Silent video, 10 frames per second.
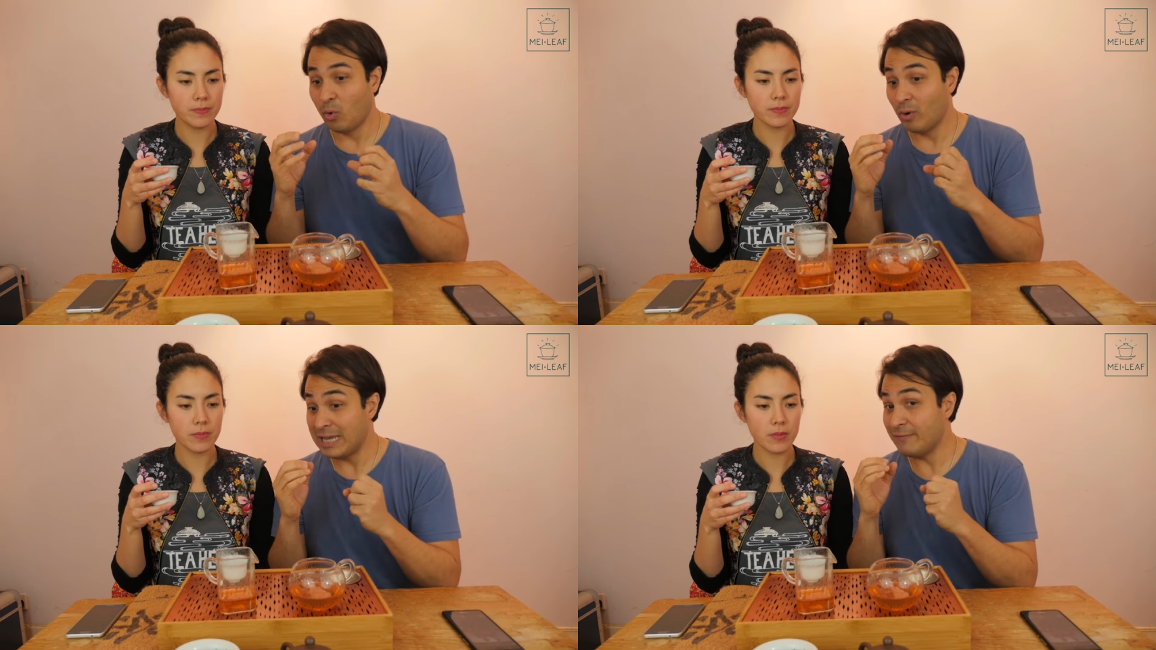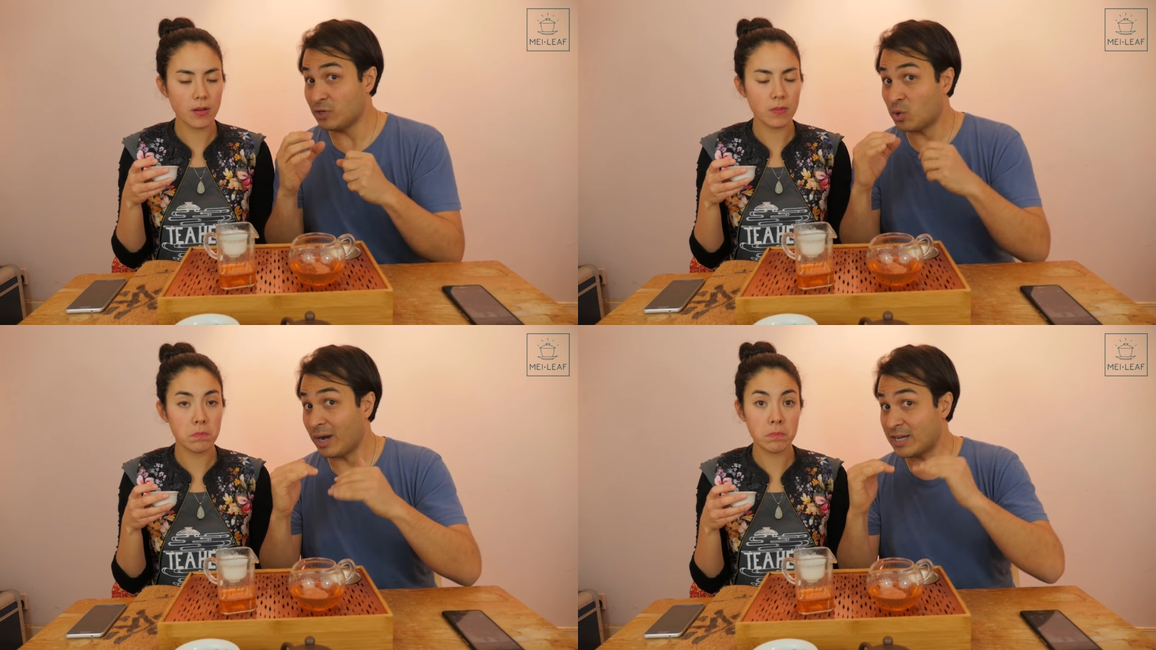Speaker 1: or
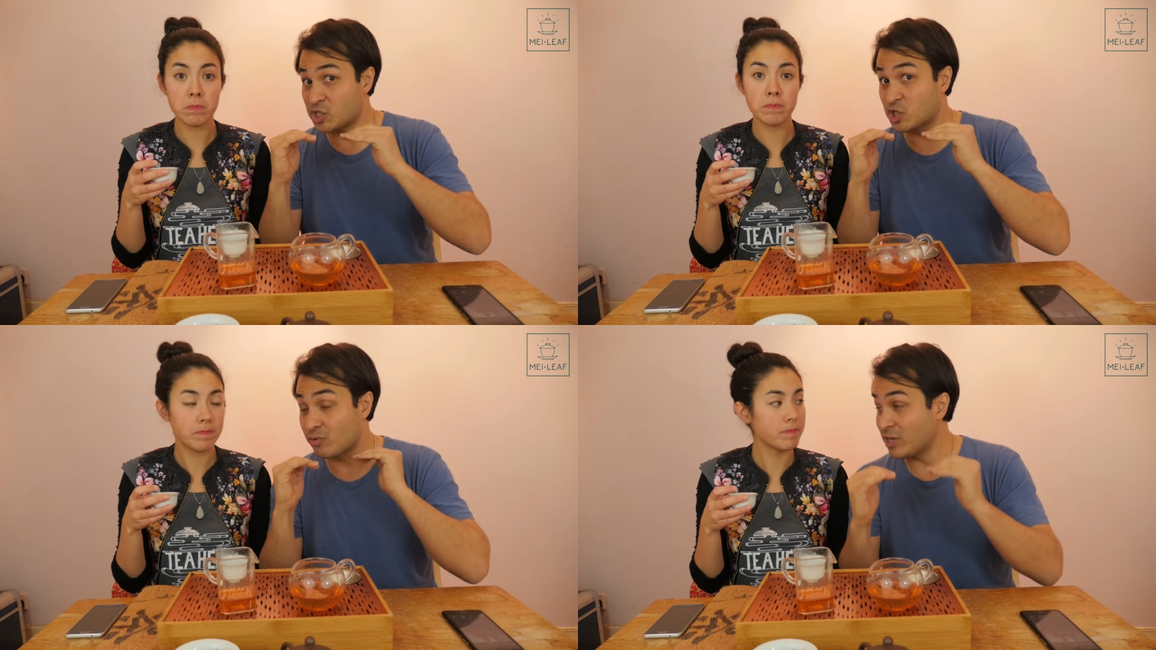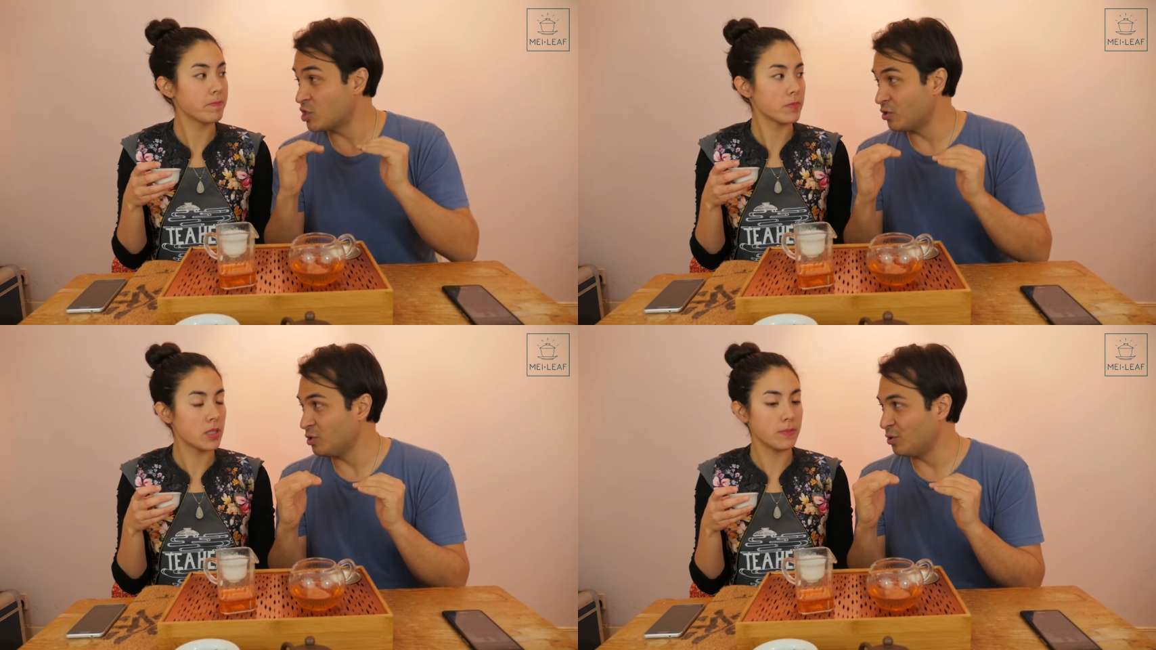even quite
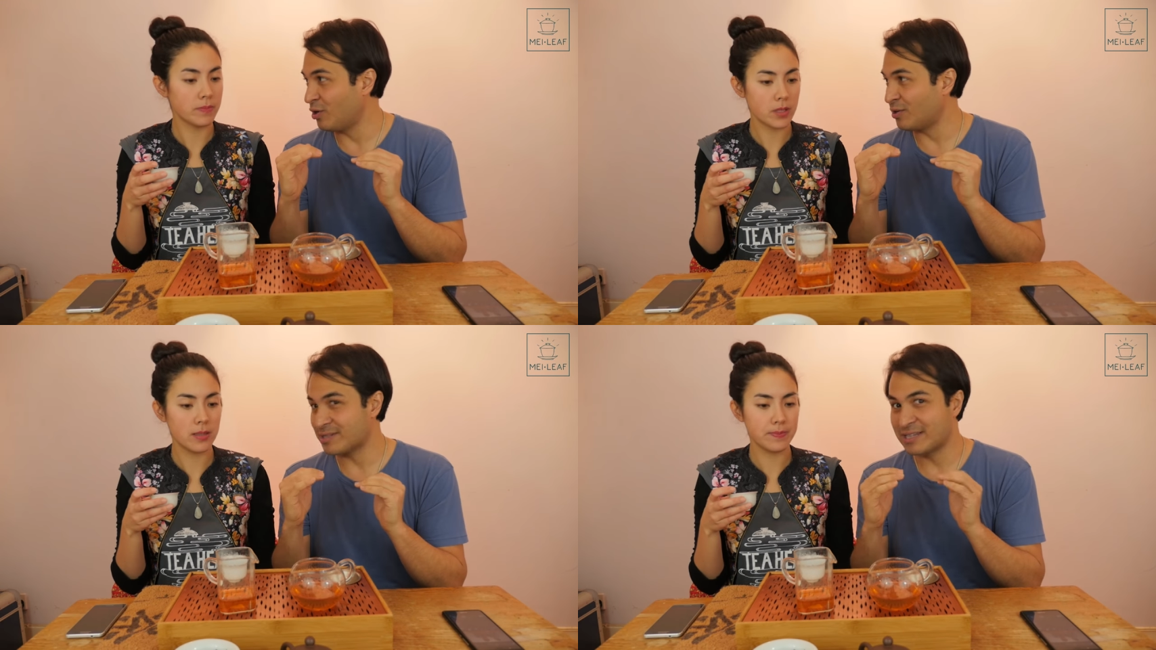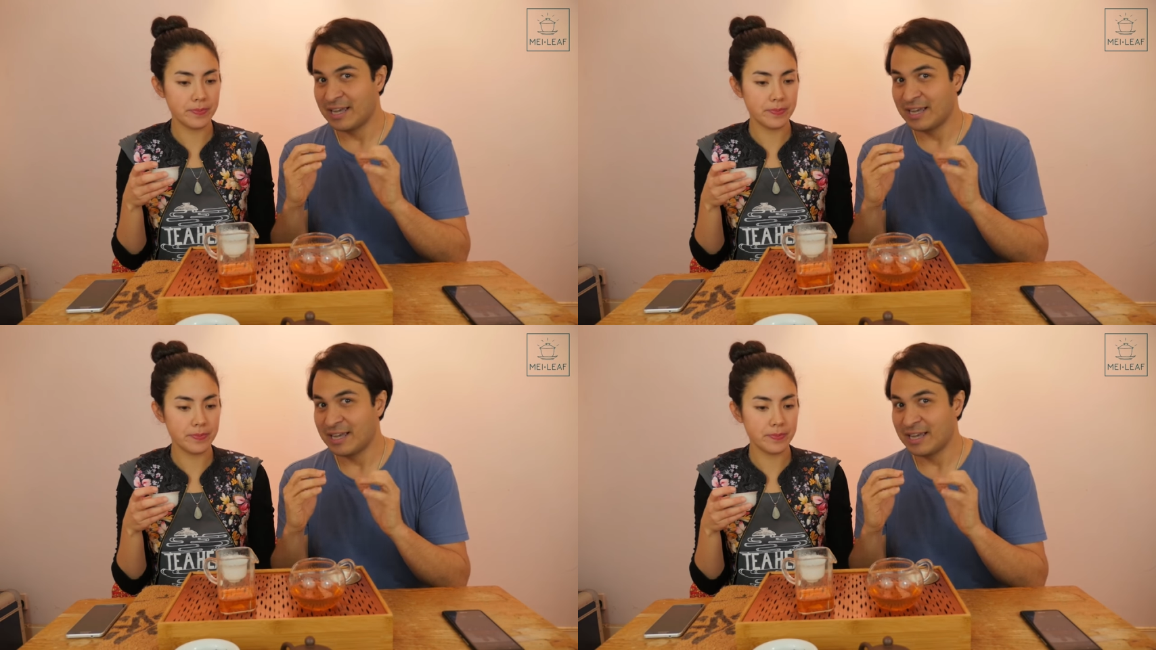astringent oolongs